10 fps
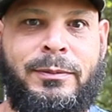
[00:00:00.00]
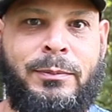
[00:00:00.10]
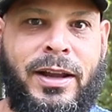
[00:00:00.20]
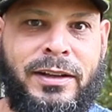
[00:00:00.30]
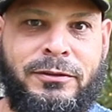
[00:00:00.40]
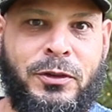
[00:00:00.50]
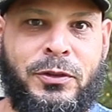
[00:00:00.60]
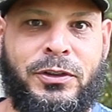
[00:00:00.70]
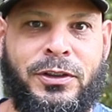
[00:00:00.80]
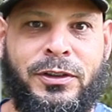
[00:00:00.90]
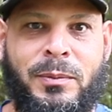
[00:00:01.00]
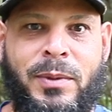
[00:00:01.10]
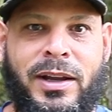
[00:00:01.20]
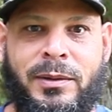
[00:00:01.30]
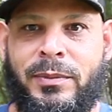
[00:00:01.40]
My rooster, don't
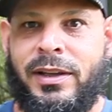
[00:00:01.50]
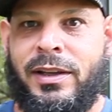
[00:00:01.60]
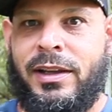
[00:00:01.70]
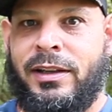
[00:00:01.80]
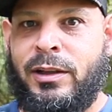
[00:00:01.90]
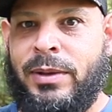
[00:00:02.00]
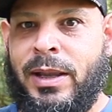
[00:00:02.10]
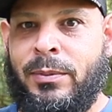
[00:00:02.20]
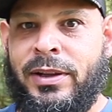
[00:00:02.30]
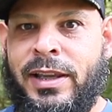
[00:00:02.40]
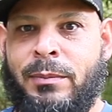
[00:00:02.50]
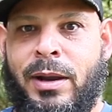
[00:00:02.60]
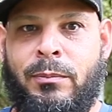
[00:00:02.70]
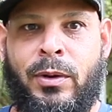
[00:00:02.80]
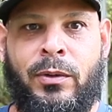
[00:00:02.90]
mind him. To be able to get
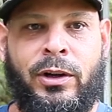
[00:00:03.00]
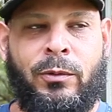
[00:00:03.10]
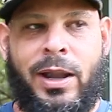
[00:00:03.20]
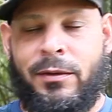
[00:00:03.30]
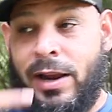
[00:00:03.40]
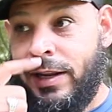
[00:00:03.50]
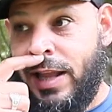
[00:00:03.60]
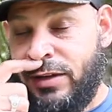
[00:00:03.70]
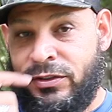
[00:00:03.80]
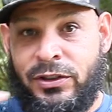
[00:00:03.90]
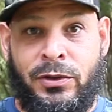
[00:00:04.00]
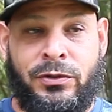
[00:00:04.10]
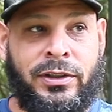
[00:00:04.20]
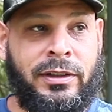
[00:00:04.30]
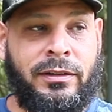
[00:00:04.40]
my boat in a way where I could actually
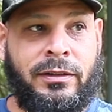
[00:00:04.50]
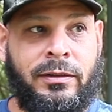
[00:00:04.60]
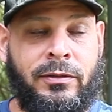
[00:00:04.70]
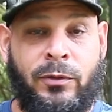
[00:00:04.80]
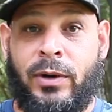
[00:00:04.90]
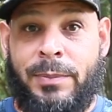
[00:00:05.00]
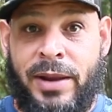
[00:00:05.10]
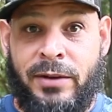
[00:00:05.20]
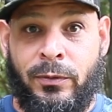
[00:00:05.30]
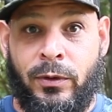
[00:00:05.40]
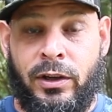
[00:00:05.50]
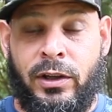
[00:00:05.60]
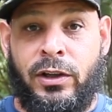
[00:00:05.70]
use it for what I paid for.